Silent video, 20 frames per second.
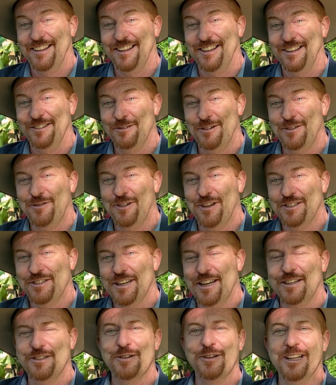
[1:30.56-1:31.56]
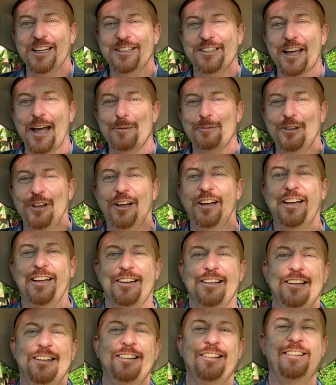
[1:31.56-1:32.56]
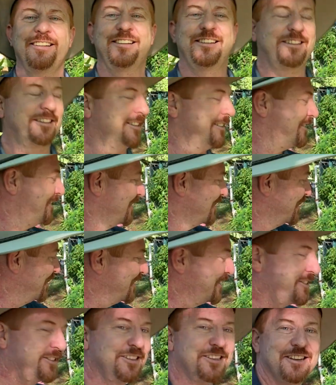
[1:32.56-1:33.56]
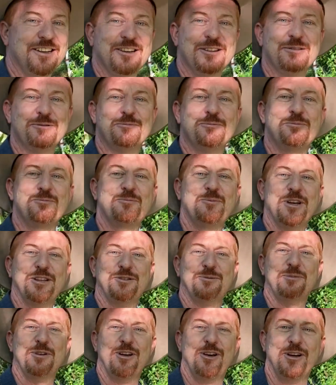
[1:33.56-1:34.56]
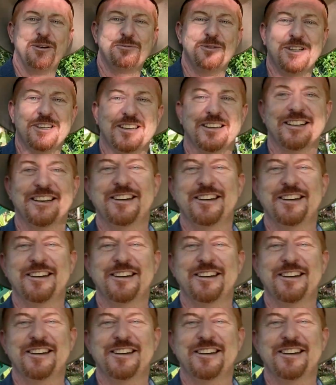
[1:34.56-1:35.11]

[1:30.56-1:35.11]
what if I said it's all at table height, like these beds behind me here?